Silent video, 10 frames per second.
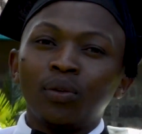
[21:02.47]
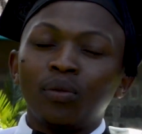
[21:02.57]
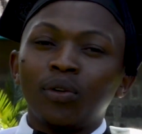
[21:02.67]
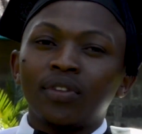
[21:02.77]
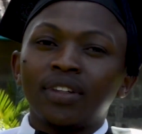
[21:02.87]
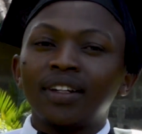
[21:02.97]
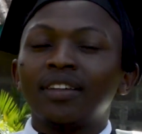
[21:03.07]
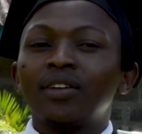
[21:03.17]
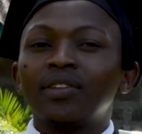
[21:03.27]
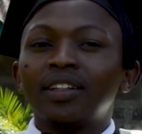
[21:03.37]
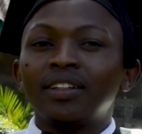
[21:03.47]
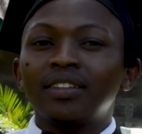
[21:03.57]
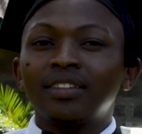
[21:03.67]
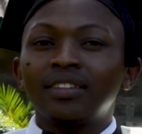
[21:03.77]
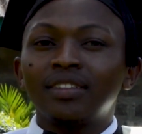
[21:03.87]
was 3,000.
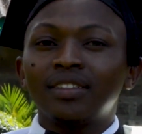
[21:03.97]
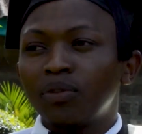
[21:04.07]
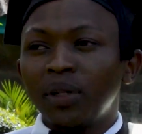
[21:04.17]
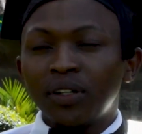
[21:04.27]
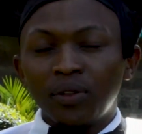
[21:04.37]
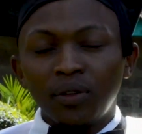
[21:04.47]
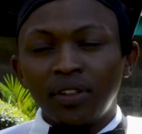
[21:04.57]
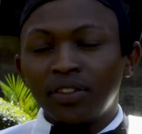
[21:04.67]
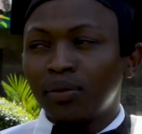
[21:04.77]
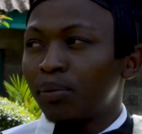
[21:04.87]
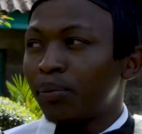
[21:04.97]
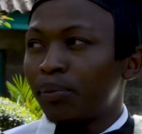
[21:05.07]
Despite all these